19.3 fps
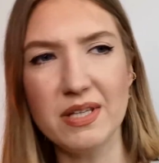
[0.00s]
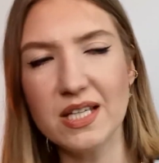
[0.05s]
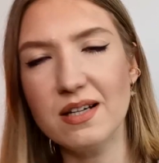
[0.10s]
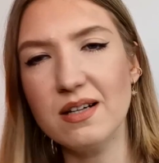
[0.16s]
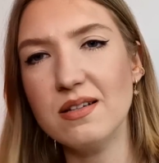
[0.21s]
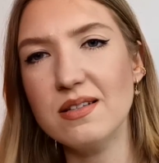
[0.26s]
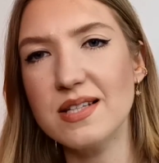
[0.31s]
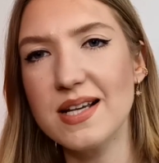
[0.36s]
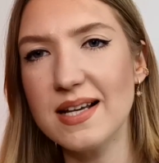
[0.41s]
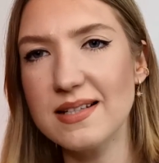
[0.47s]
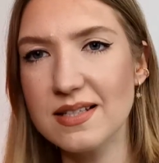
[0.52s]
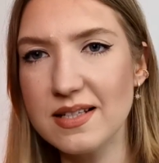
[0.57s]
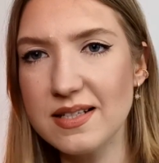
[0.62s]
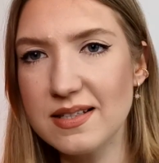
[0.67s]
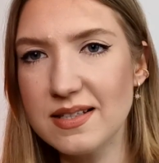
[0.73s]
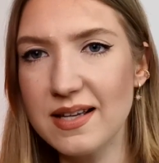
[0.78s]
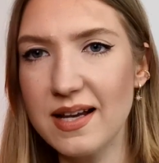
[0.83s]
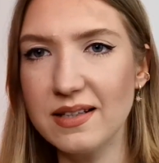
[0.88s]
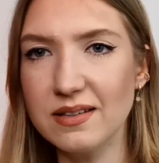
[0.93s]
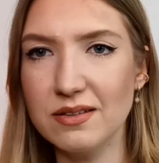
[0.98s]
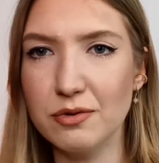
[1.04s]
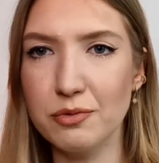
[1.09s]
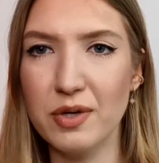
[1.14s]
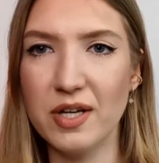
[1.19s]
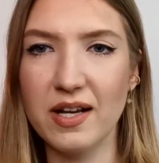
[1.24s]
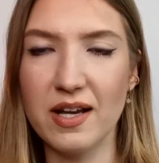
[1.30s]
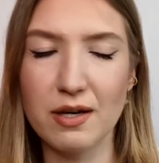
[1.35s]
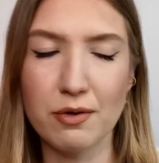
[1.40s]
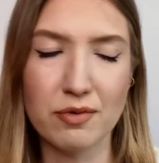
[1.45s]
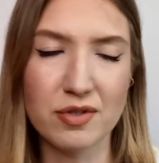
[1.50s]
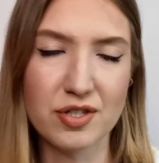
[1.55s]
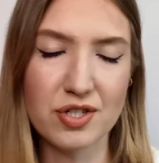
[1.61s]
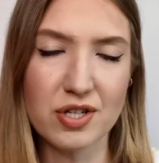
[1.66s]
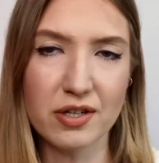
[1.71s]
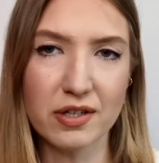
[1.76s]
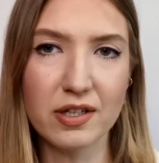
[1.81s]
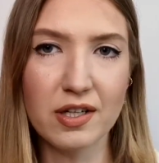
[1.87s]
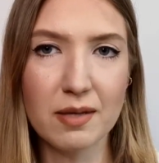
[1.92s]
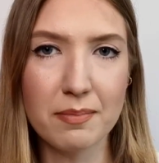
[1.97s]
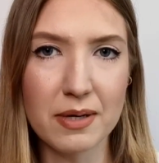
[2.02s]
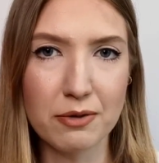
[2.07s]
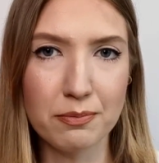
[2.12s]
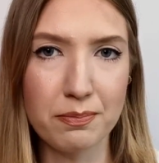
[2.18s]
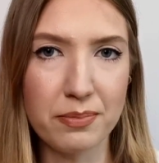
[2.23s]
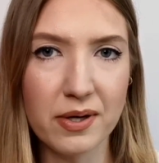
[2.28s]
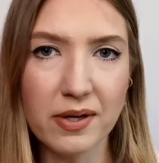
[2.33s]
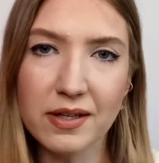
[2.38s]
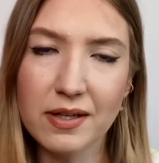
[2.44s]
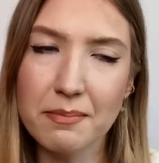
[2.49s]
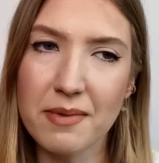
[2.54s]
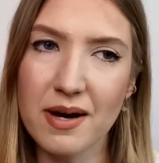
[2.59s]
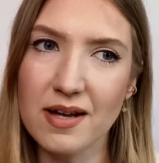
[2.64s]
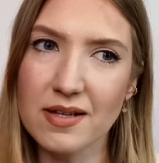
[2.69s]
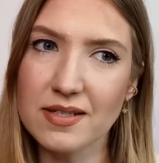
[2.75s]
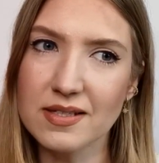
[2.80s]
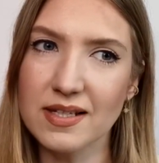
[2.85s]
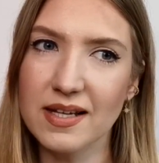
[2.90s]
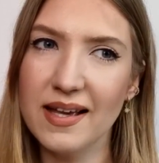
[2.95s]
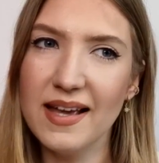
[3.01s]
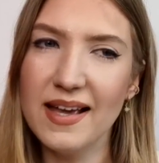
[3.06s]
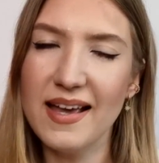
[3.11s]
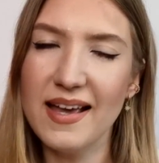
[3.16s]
because as I said when I was talking about Bergamask,